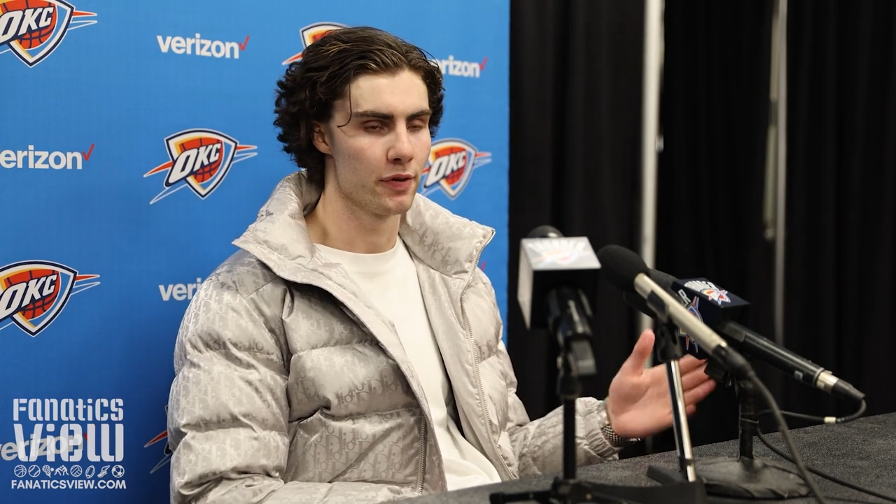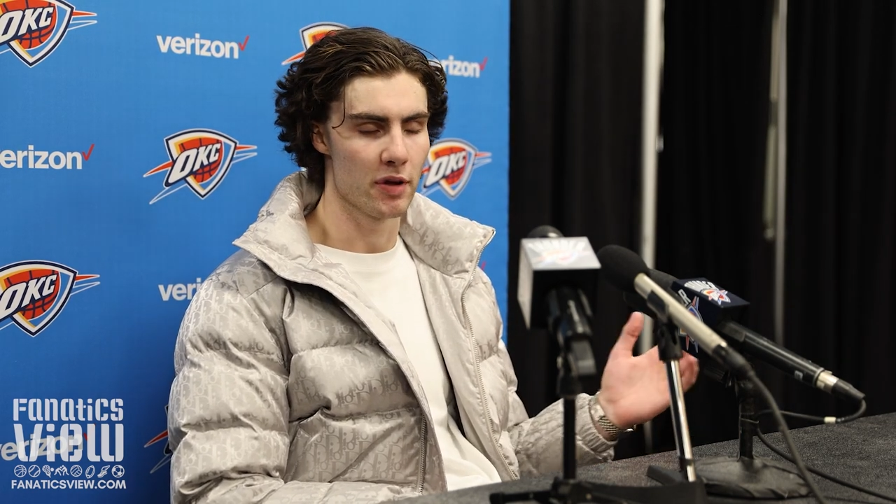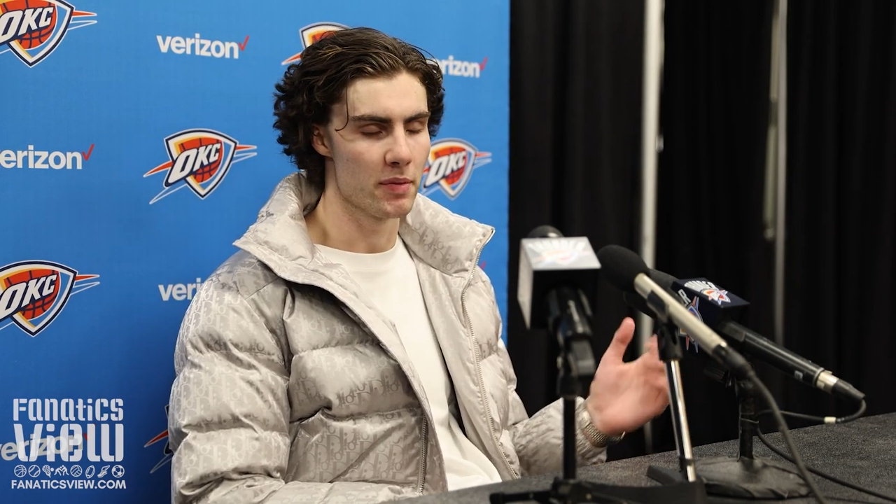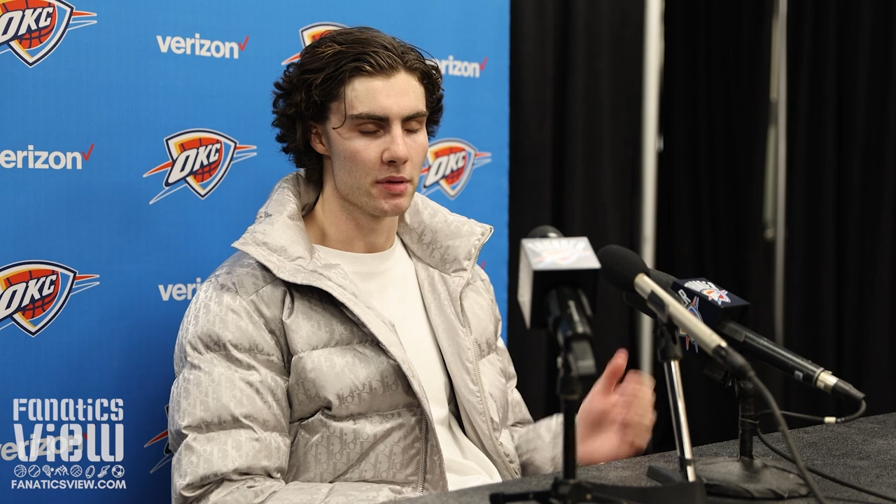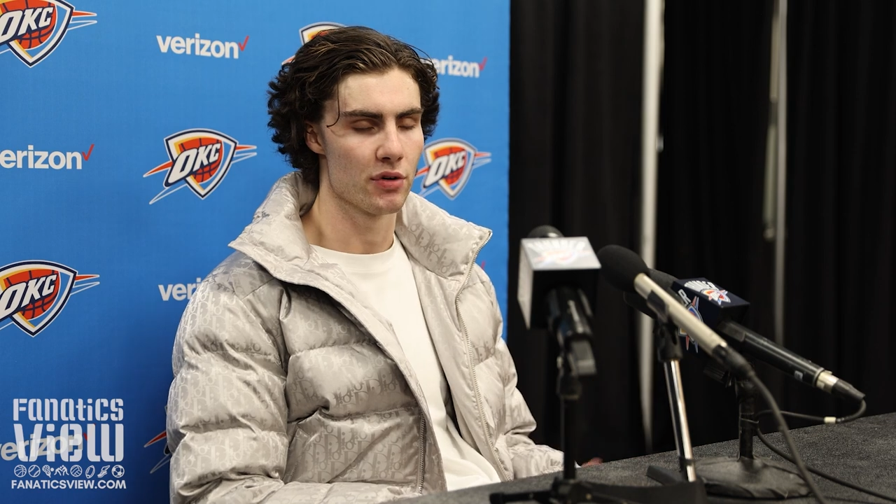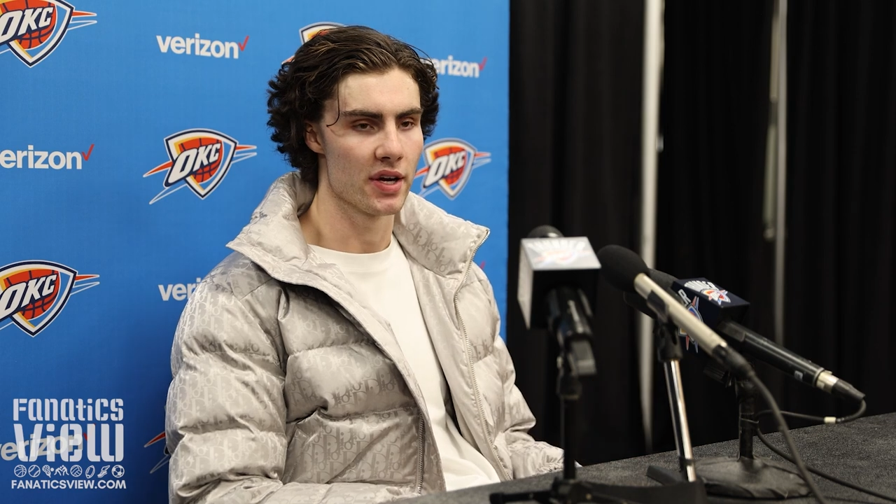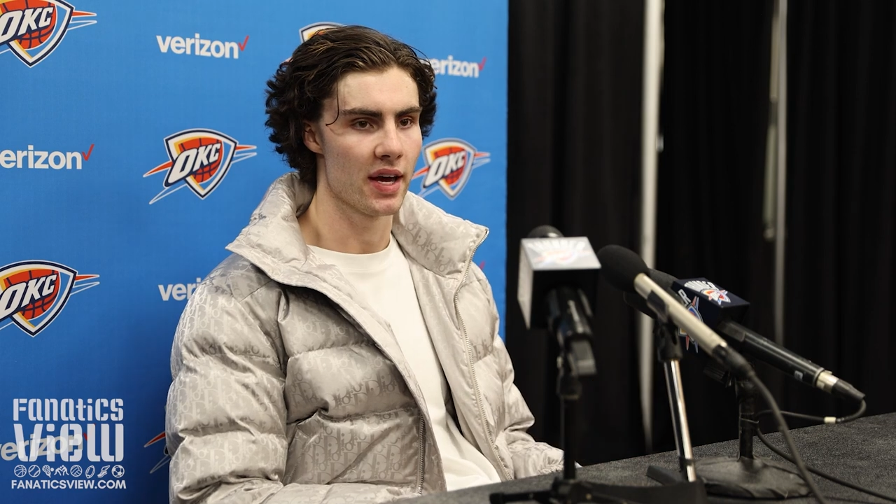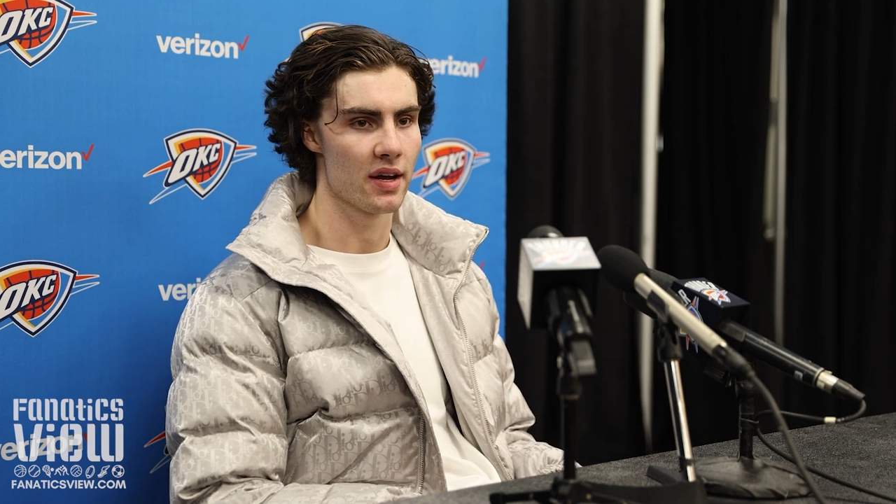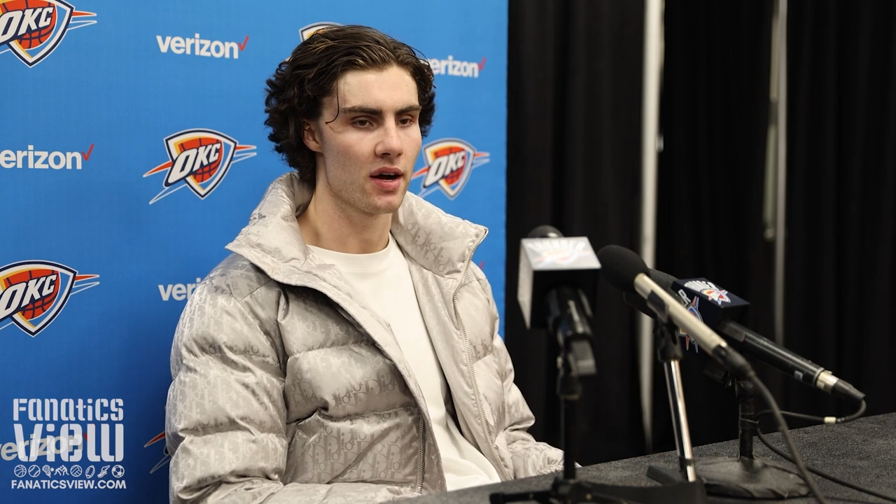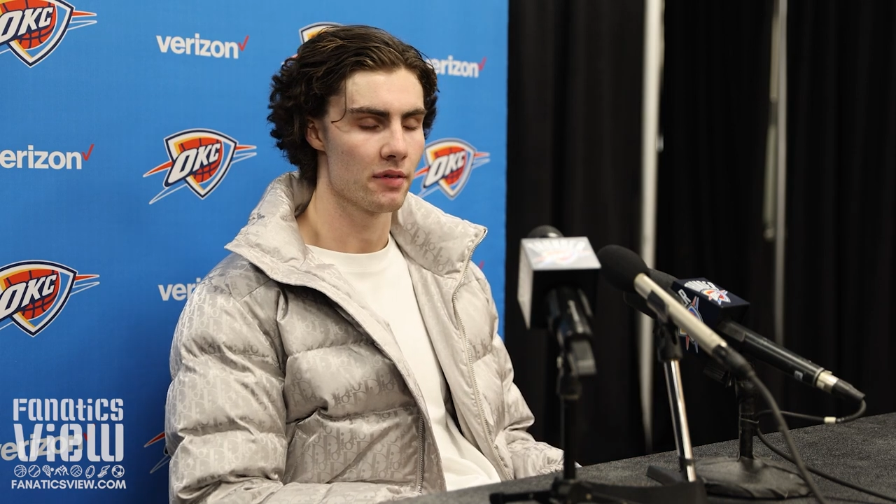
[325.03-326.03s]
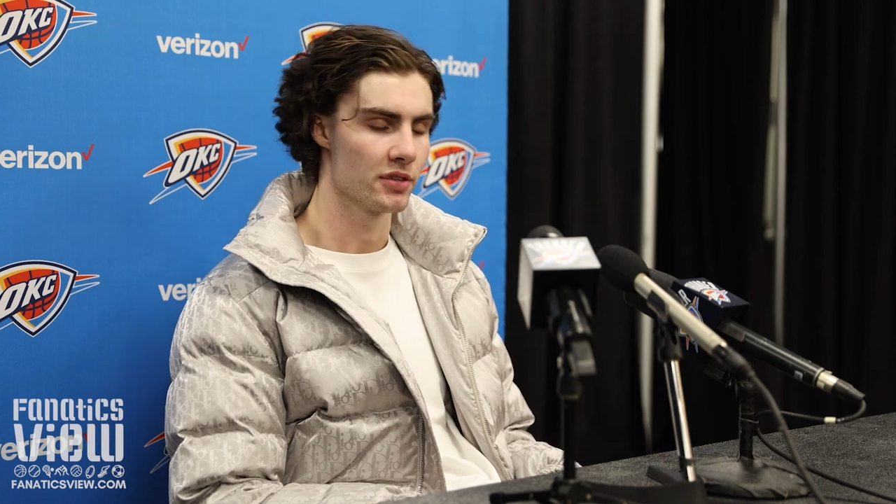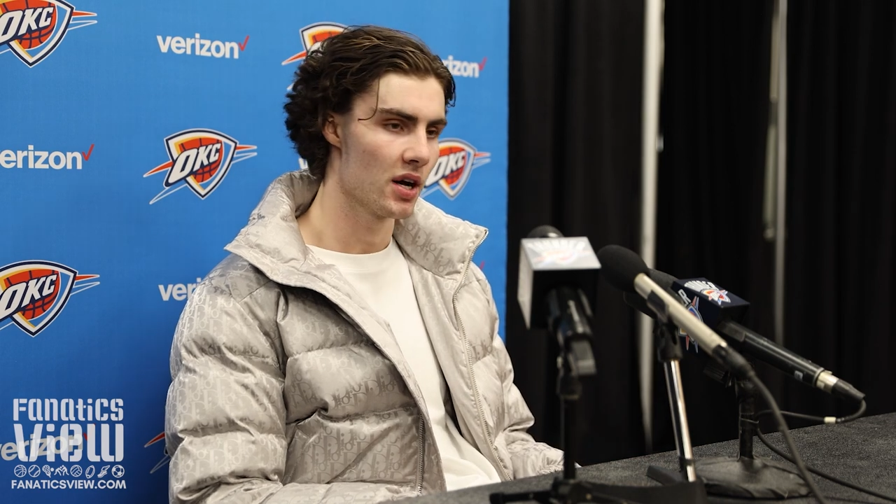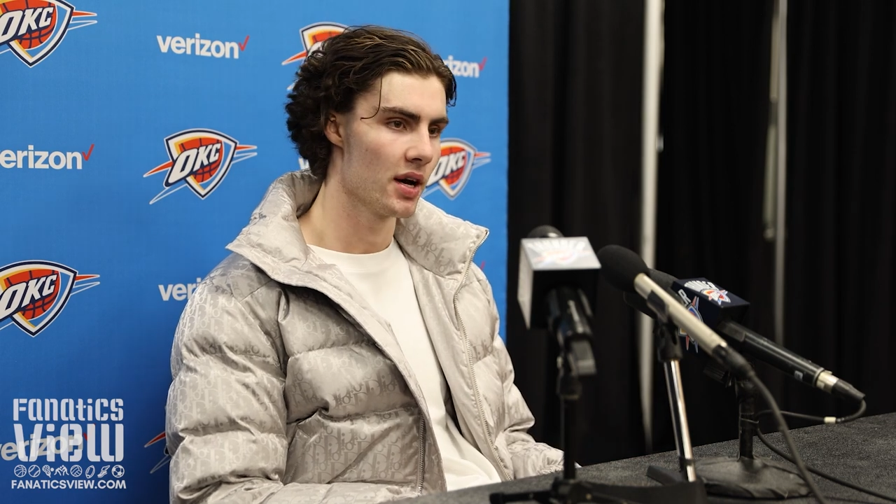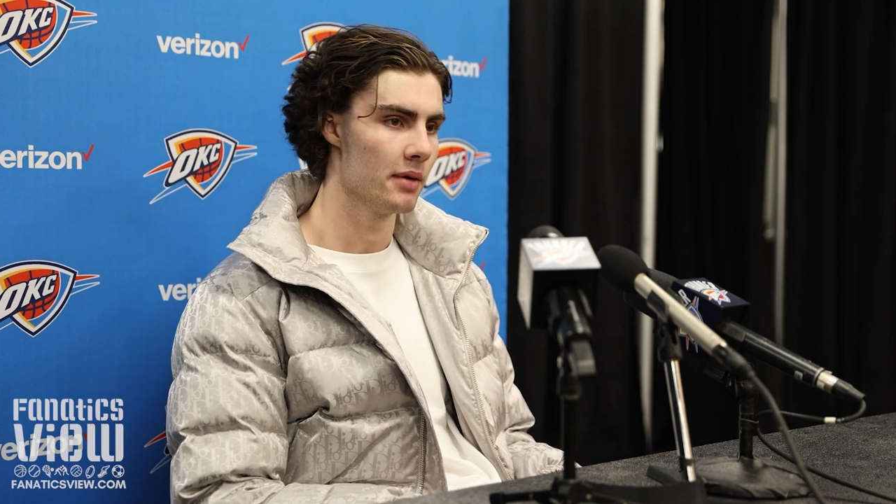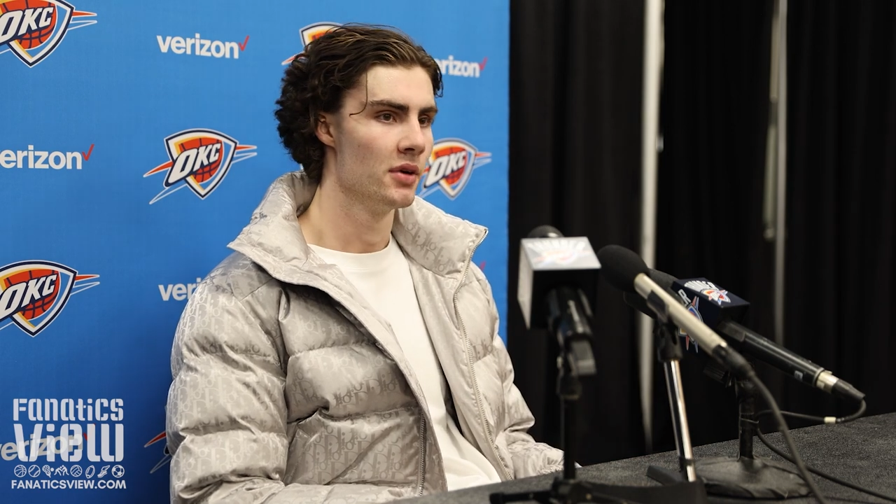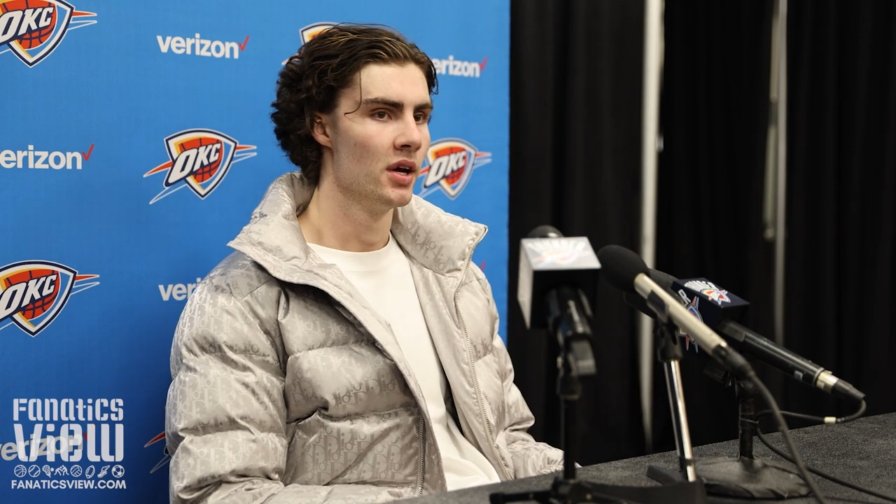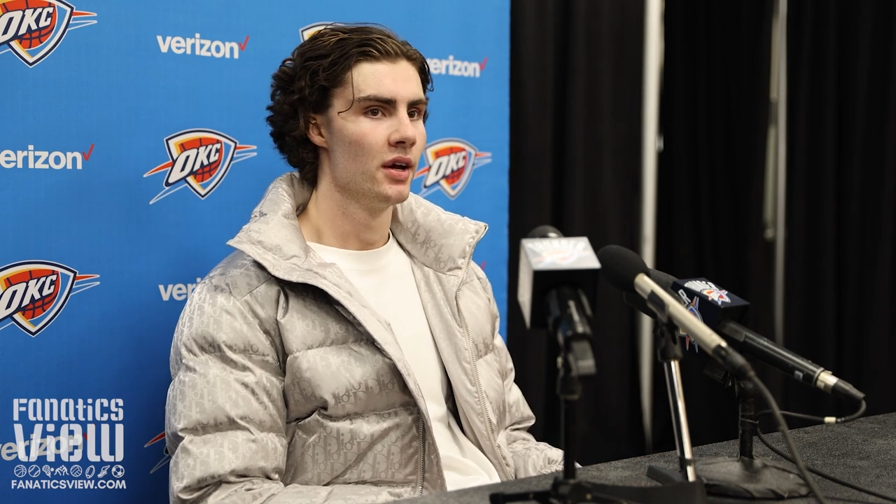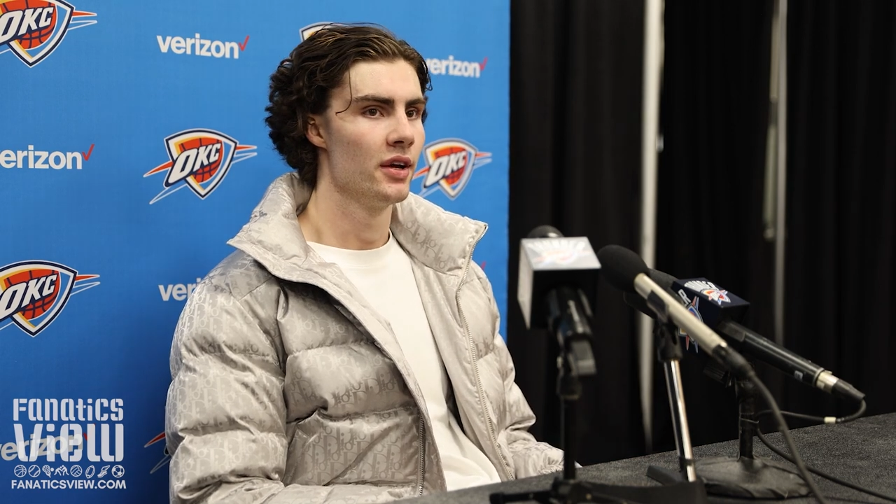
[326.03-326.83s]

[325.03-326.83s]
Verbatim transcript: 15 minute break out of halftime,